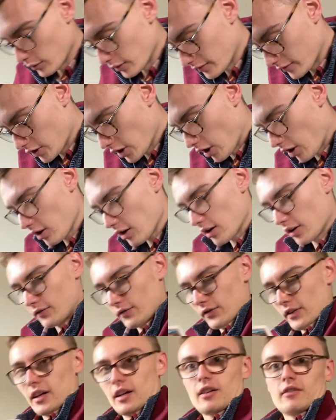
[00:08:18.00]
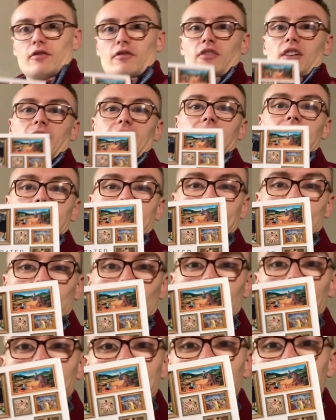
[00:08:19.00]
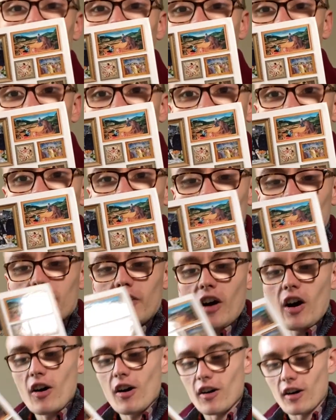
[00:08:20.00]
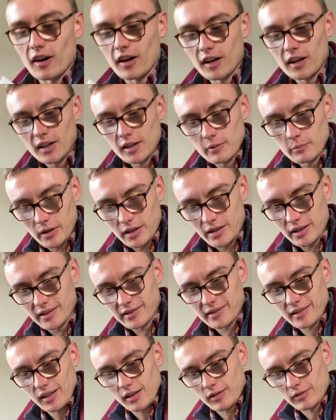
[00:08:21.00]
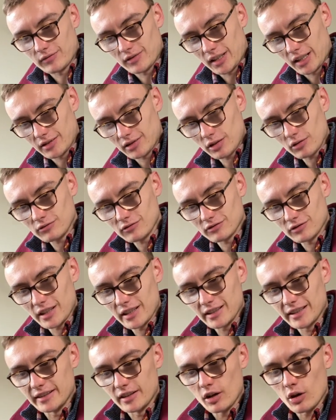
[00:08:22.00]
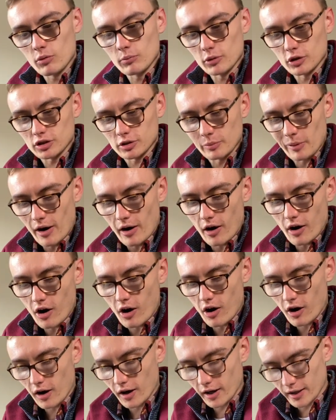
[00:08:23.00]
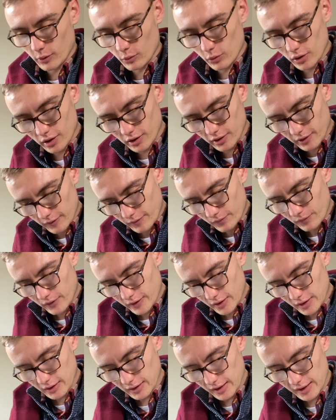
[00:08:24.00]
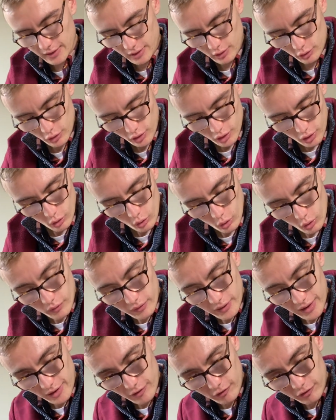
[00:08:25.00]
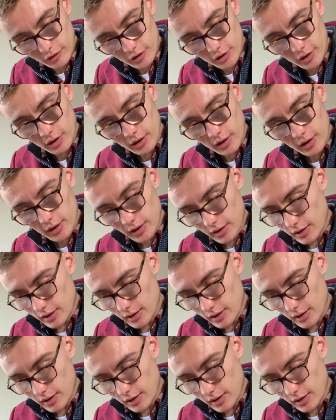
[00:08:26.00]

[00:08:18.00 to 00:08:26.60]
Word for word: we've got The Illustrated Story of Art, because I don't really know much about art, and I want to like look at all the different,